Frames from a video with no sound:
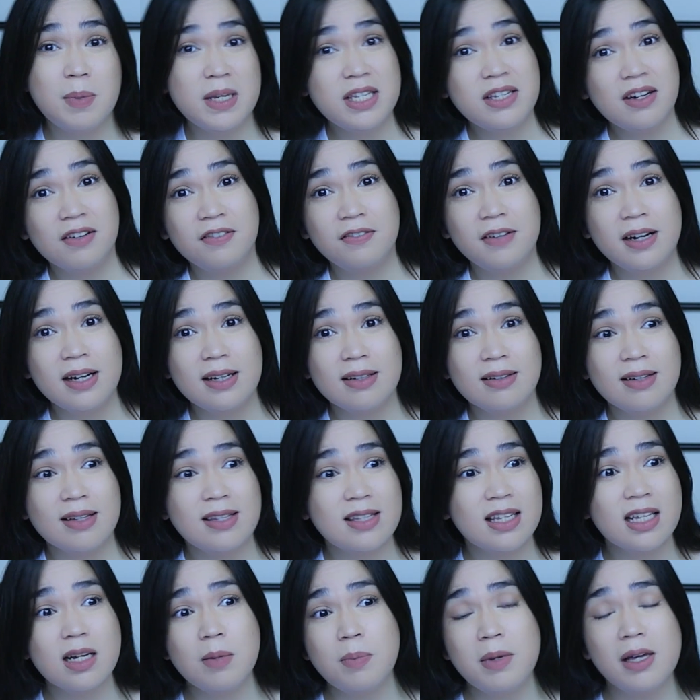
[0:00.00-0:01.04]
be different.
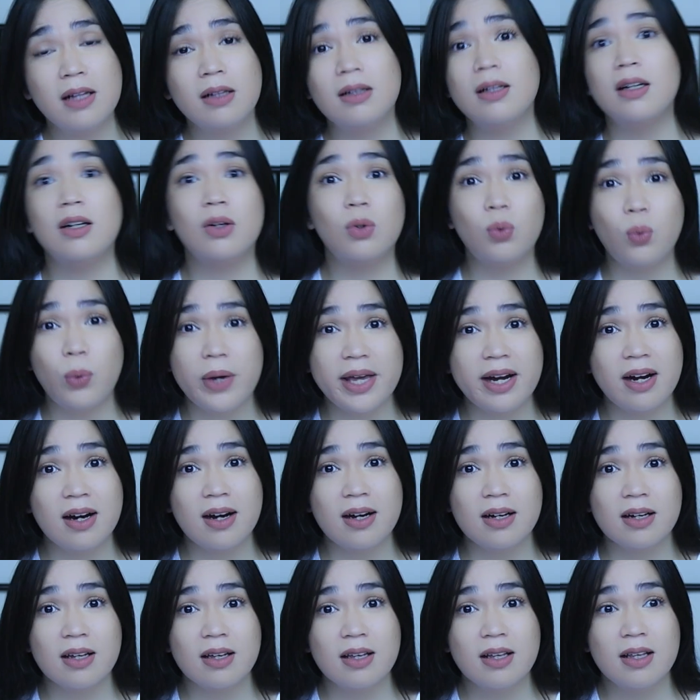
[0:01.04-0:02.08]
It's gonna be a little
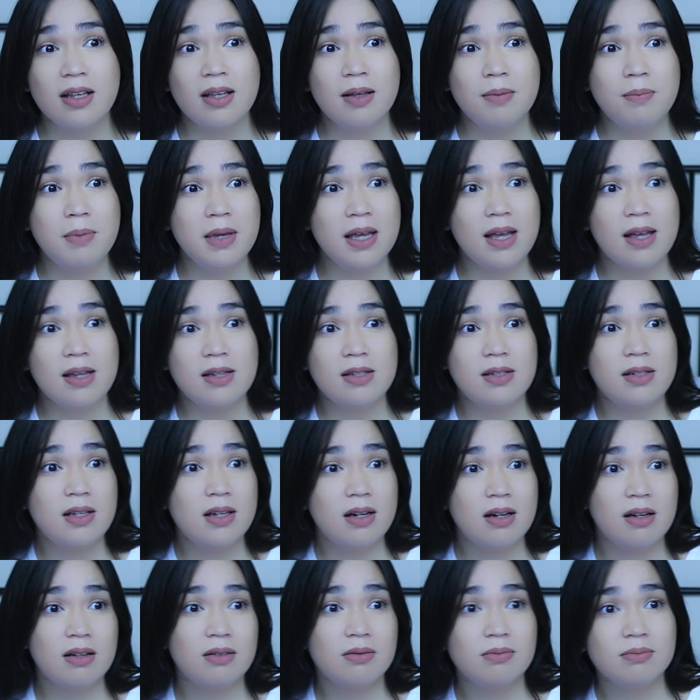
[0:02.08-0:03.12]
weird because,
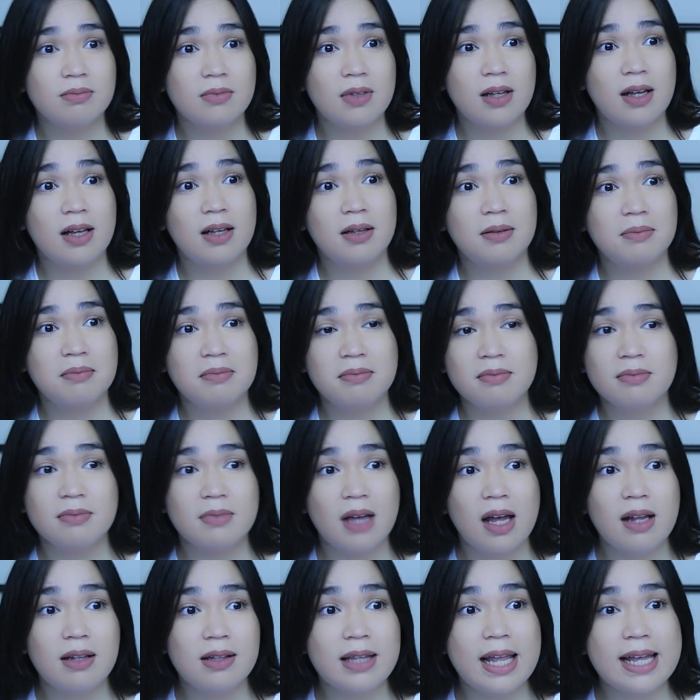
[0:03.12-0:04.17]

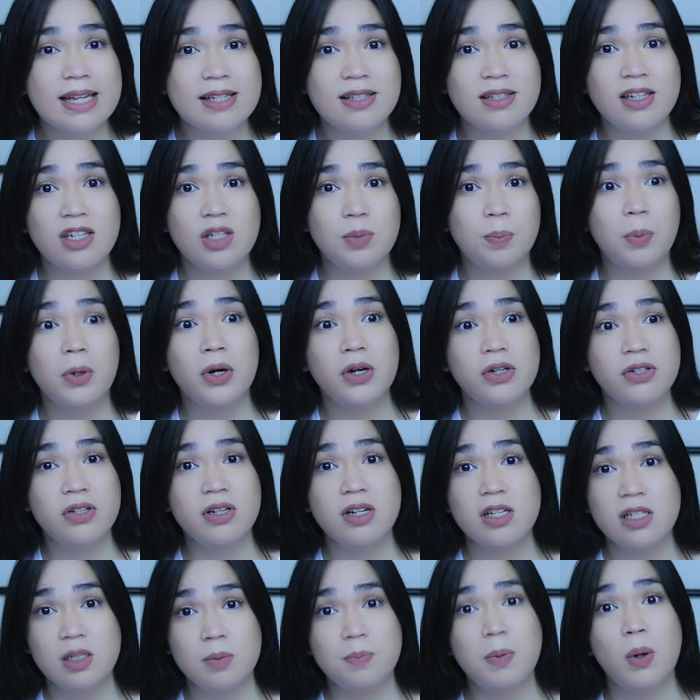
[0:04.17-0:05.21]
unless this
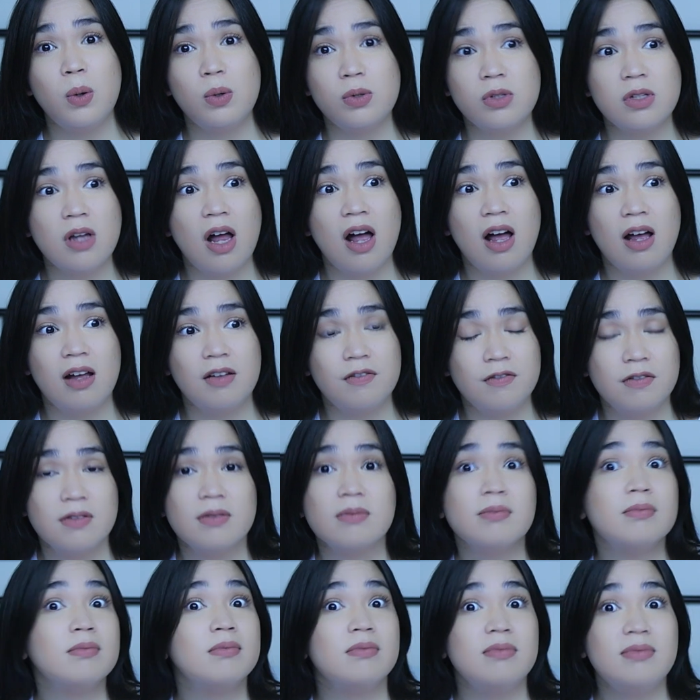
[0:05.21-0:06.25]
person is post-op,
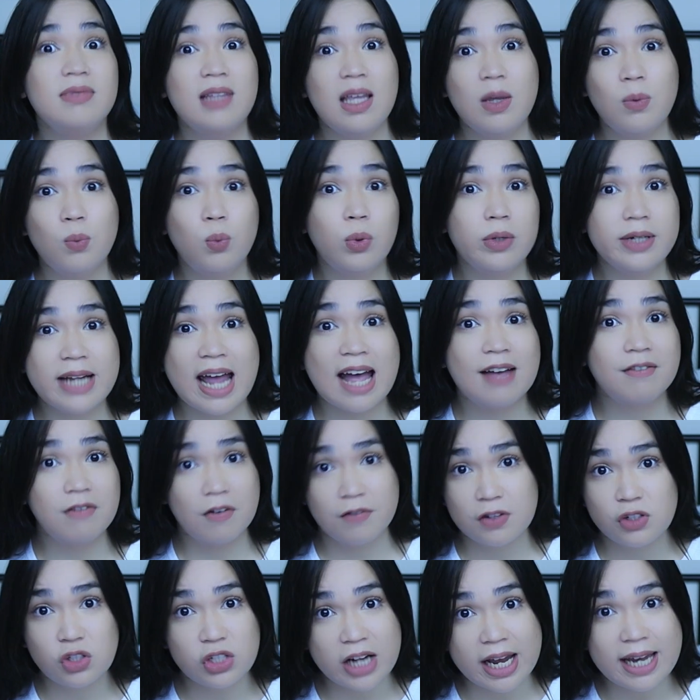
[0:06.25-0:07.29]
they wouldn't have a
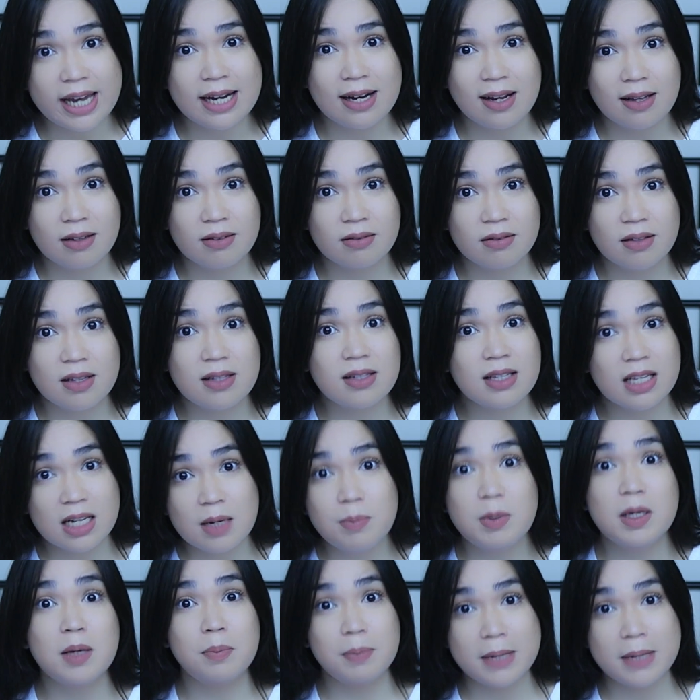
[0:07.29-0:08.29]
vagina. It's gonna be a